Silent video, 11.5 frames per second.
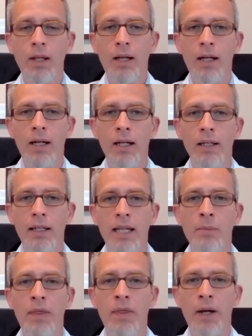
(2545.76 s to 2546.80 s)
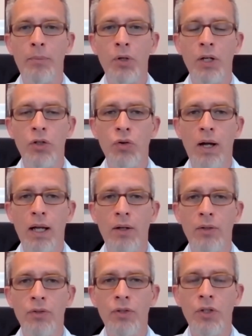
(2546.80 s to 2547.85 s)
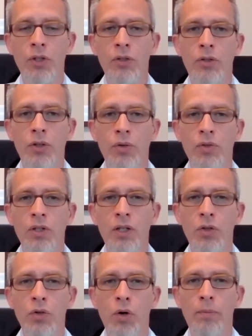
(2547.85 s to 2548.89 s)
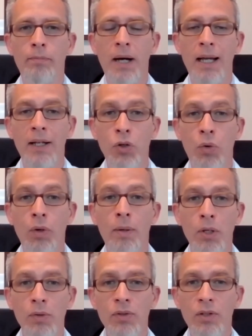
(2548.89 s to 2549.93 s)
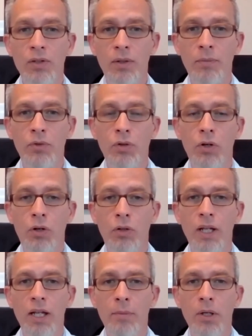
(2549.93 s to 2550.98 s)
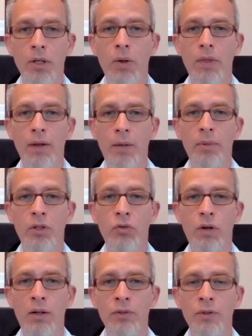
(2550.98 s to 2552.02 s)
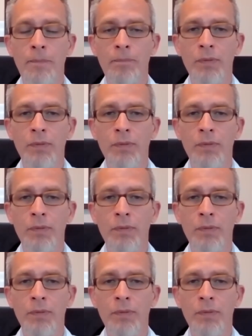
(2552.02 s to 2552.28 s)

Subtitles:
chemotherapeutic trials to using your body's own immune system, so-called immunotherapy trials,